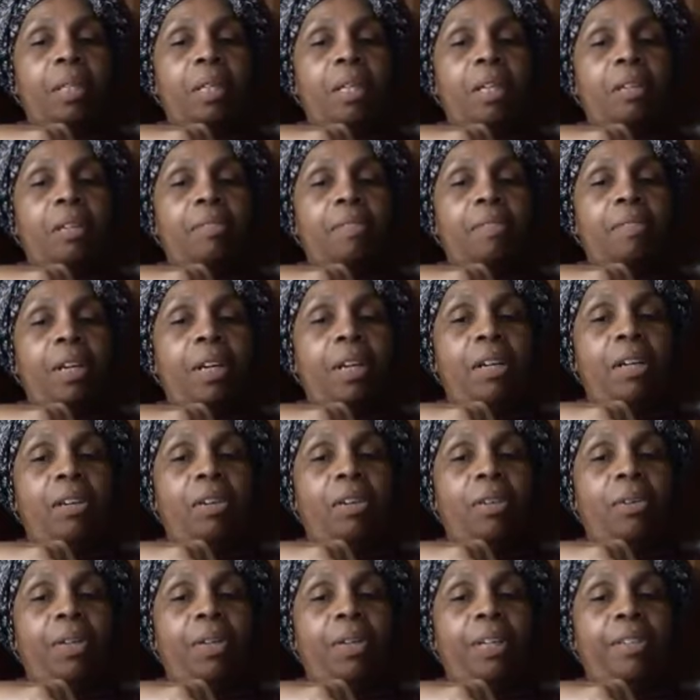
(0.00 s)

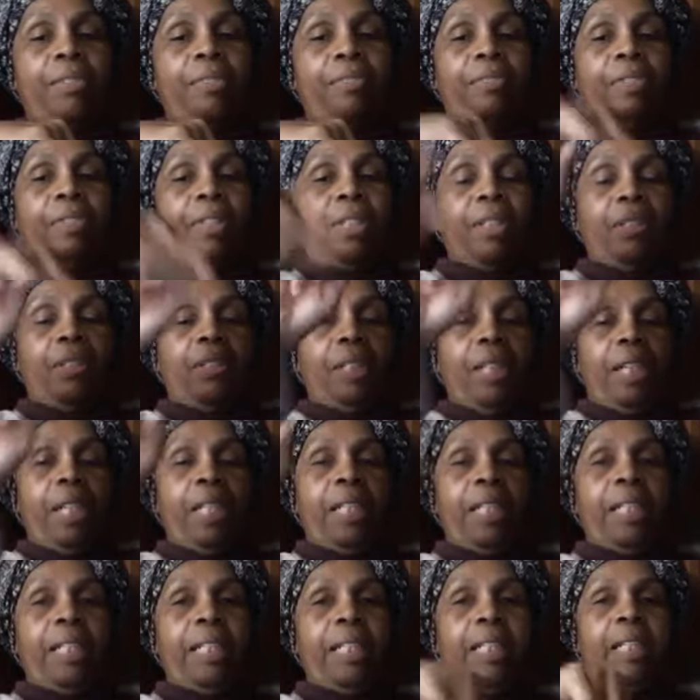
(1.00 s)
auric field,
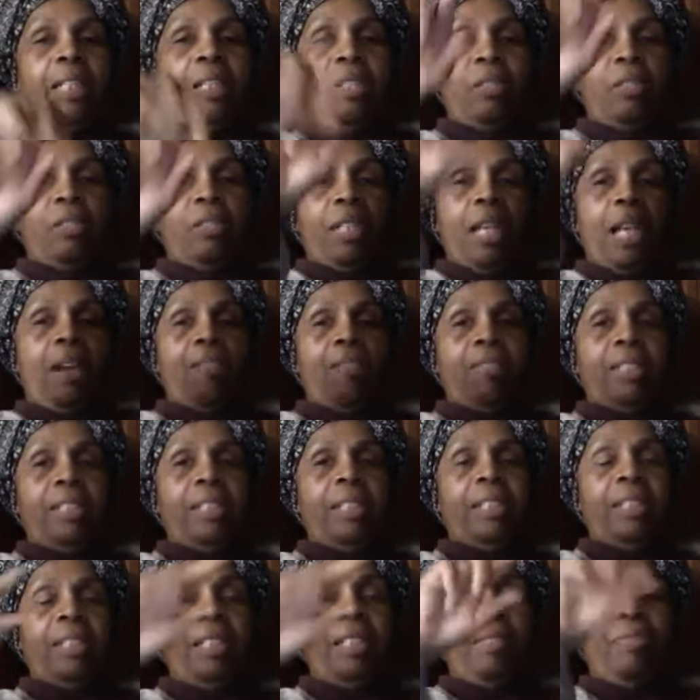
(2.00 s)
and then it goes out
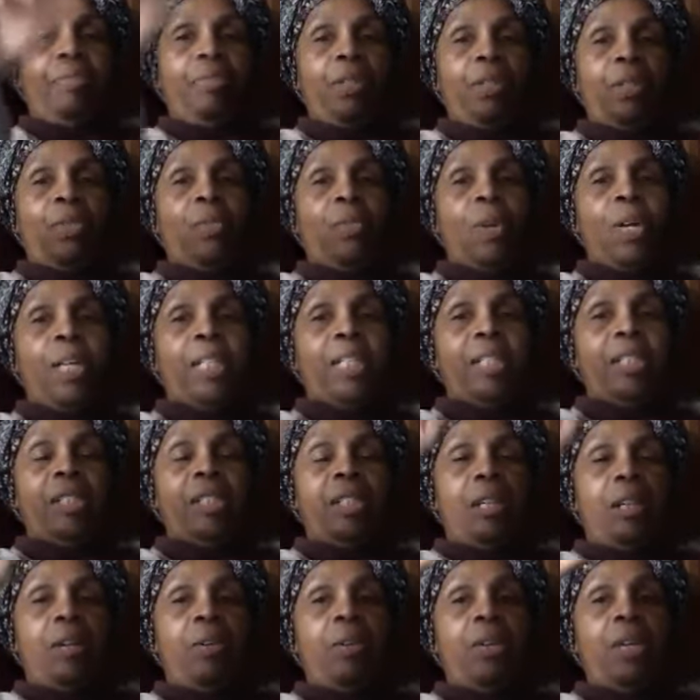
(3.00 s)
in the different ones.
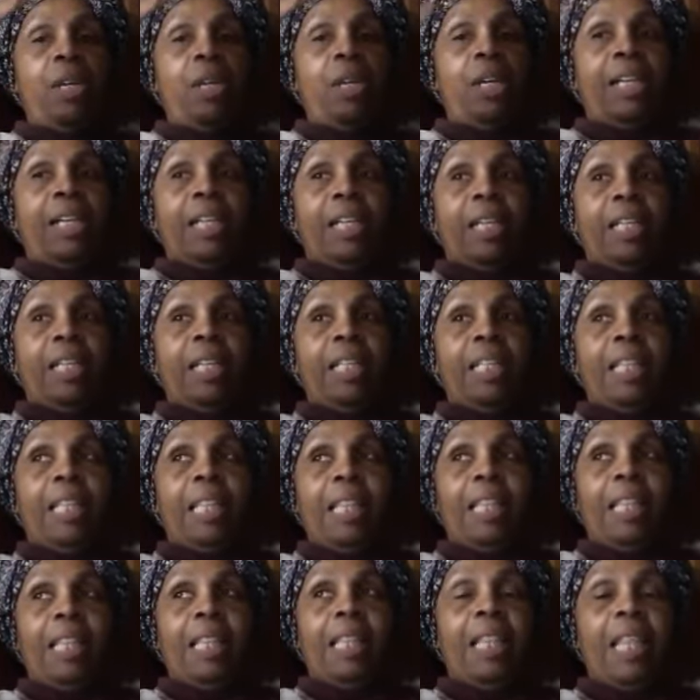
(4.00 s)
So
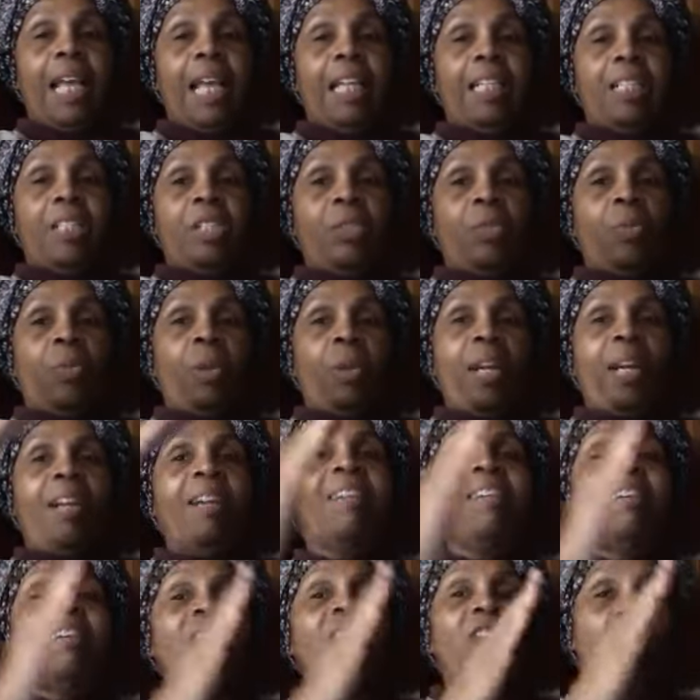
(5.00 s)
that's
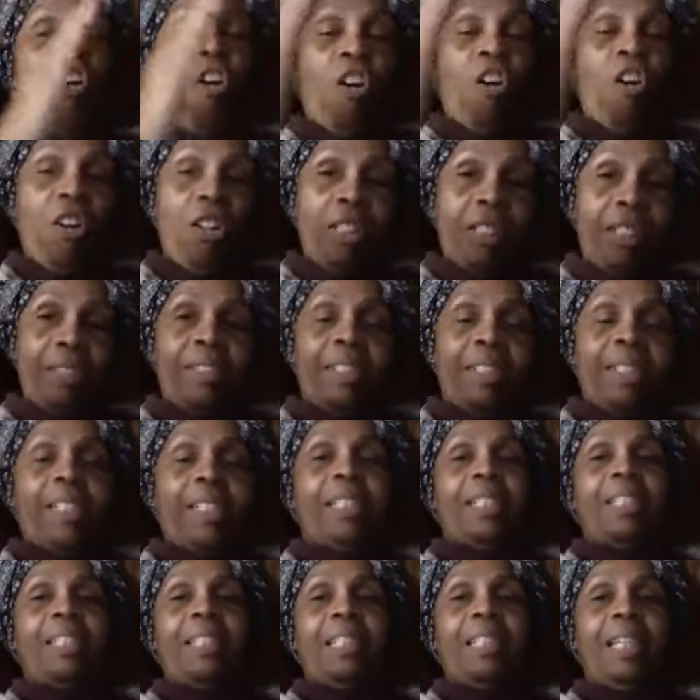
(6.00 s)
where all of
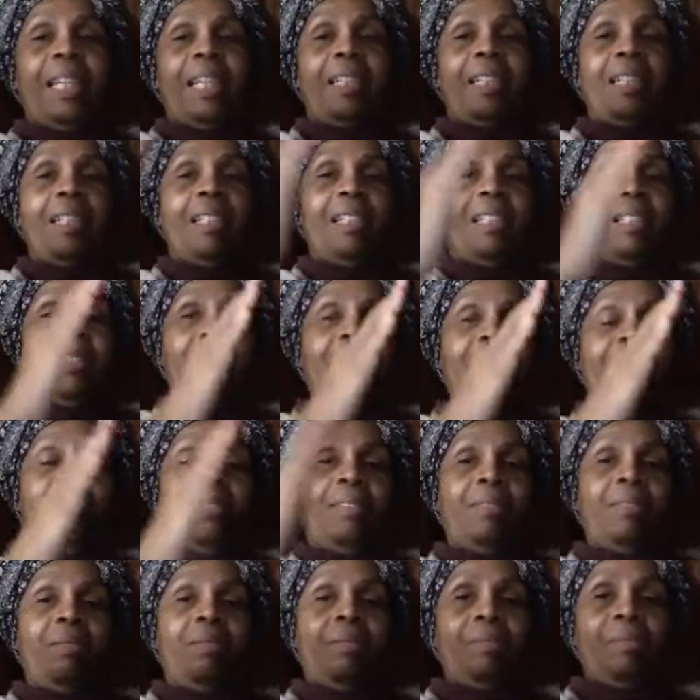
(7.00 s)
this gets
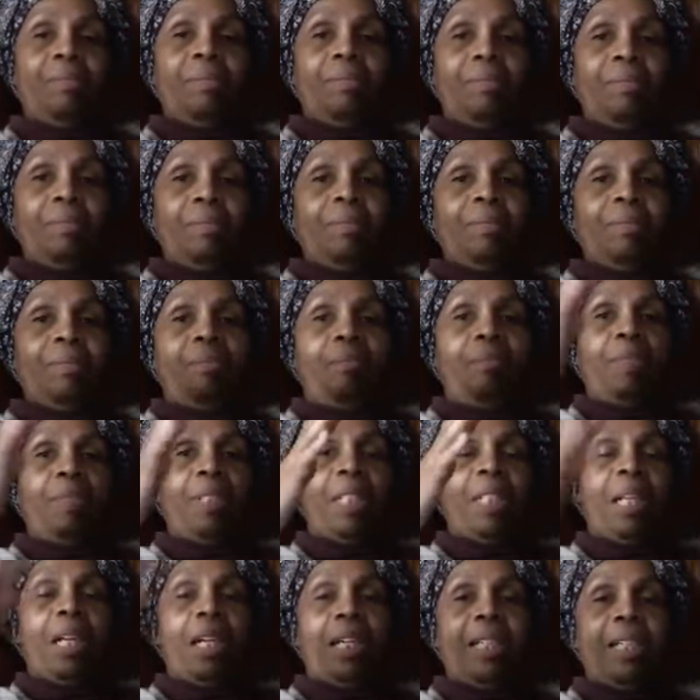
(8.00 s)

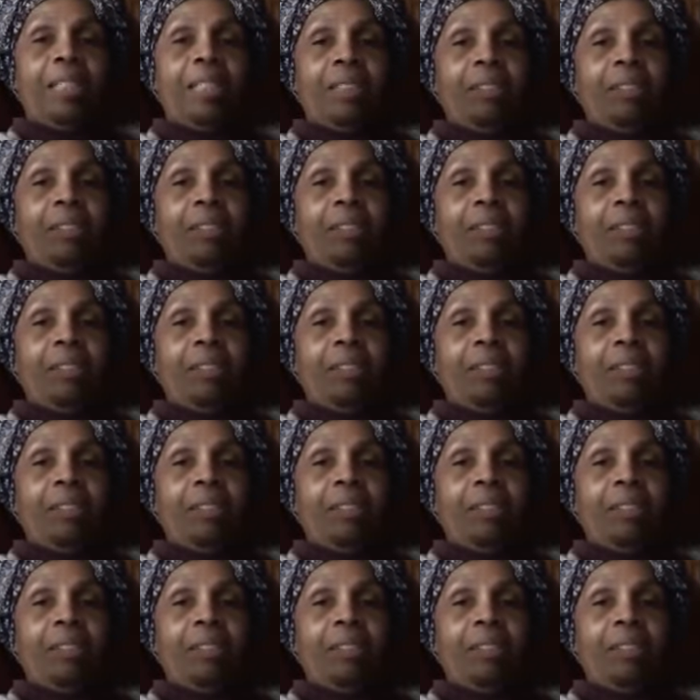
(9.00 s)
stuck.